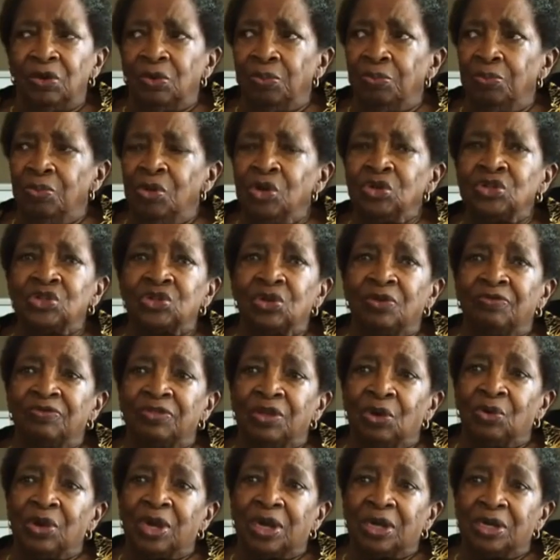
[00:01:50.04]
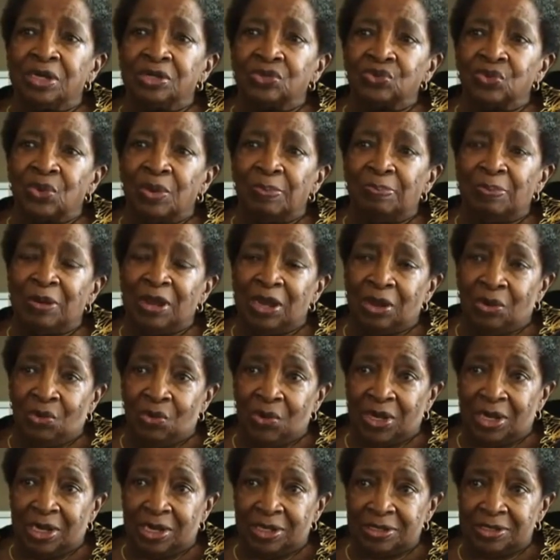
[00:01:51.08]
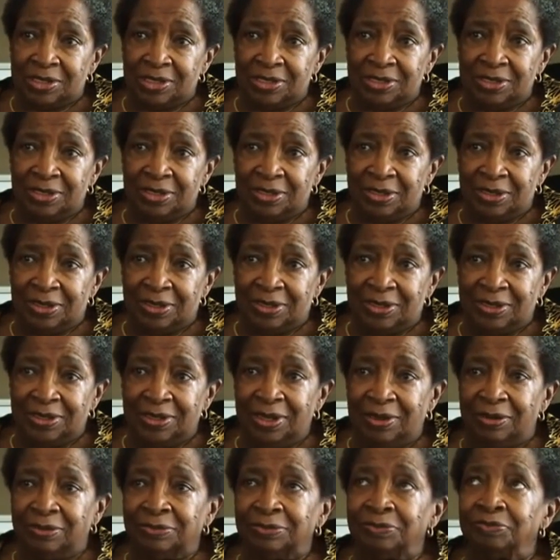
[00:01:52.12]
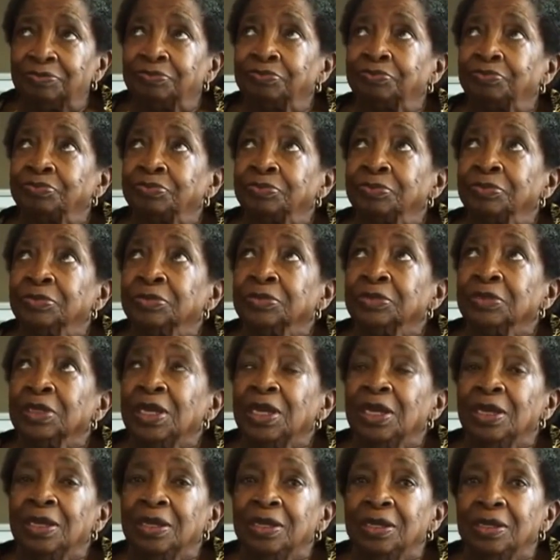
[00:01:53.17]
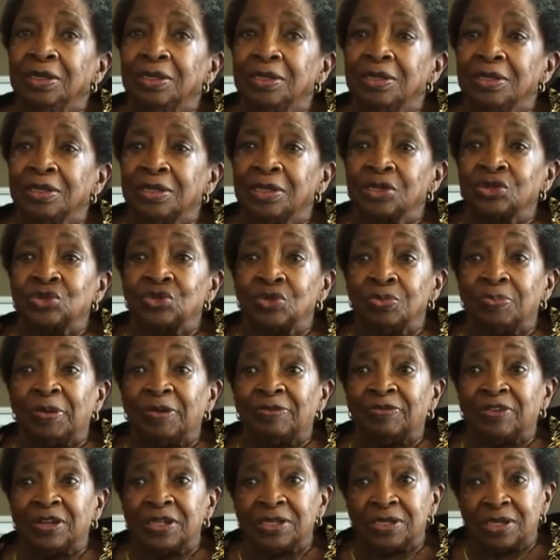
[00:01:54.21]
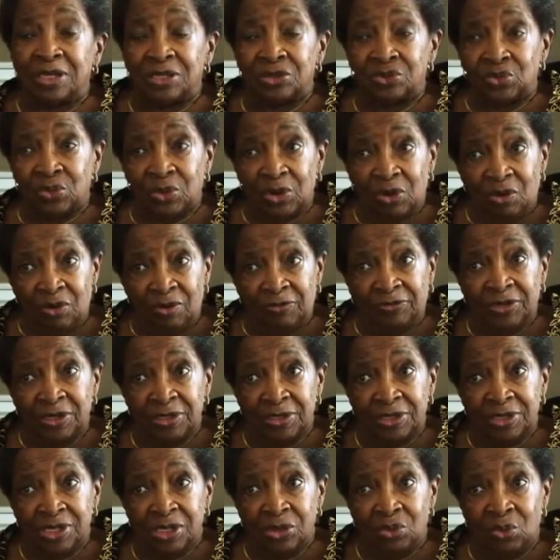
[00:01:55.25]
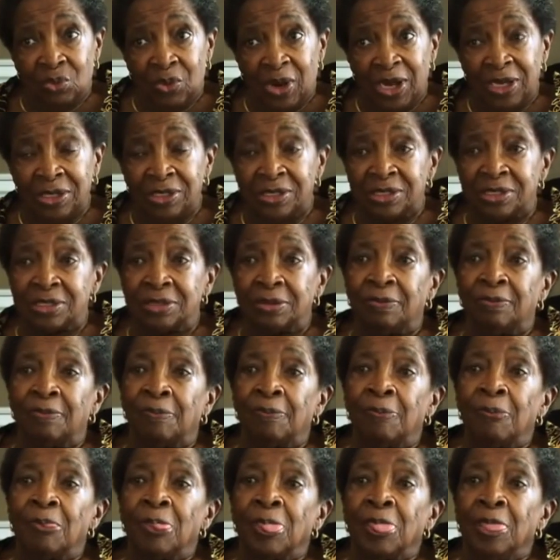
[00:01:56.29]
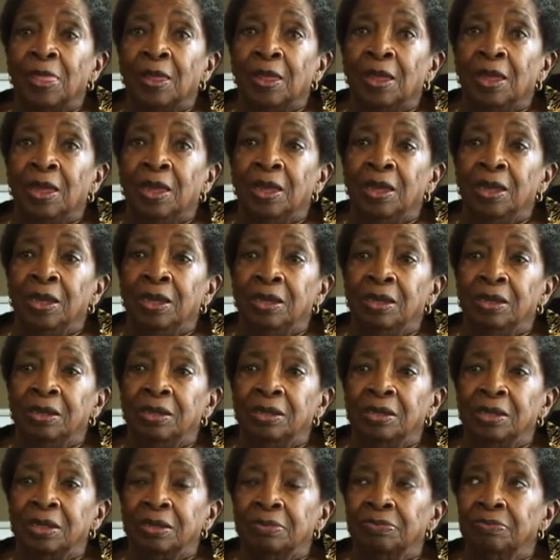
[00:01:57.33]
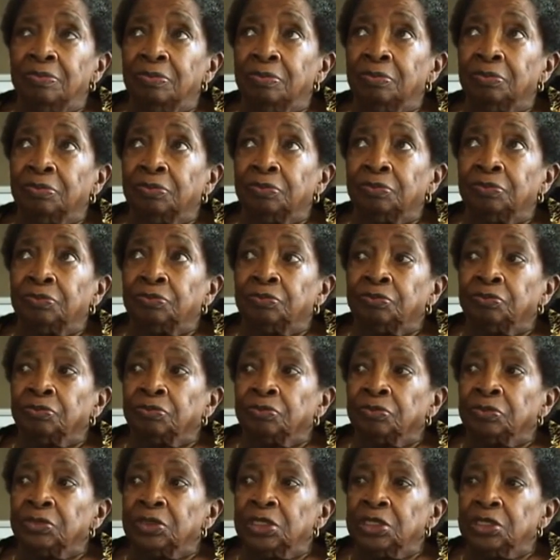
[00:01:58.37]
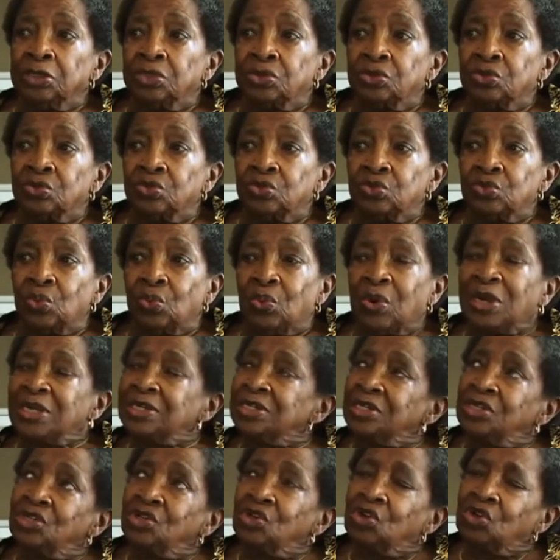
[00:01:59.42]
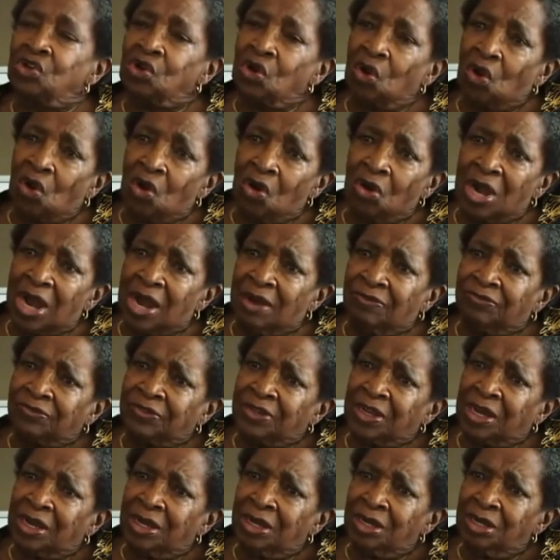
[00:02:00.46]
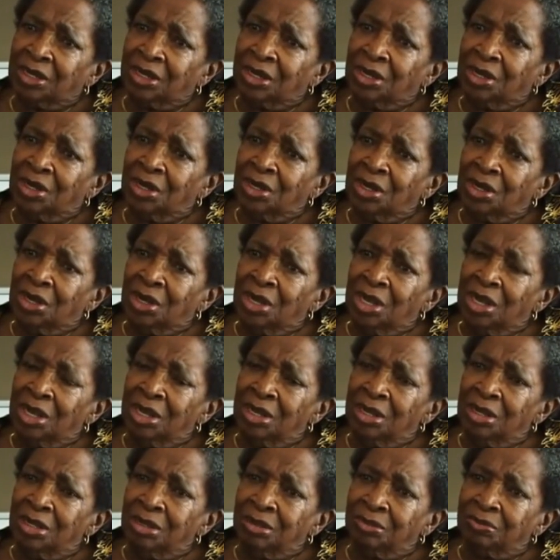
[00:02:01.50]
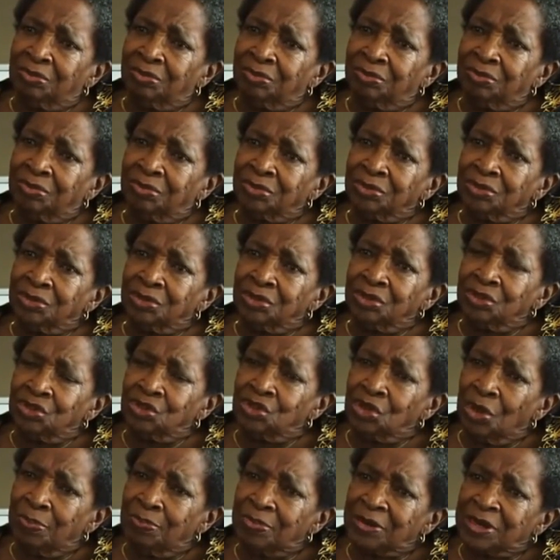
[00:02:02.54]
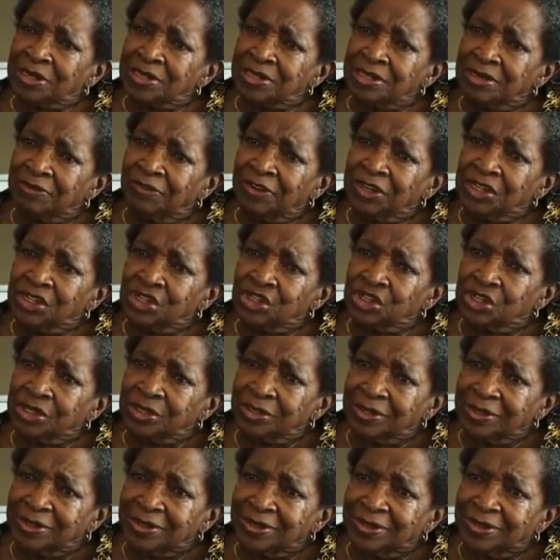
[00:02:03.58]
Most of the workers were black workers, yeah. And the supervisors were obviously white. And it wasn't long after job reservation,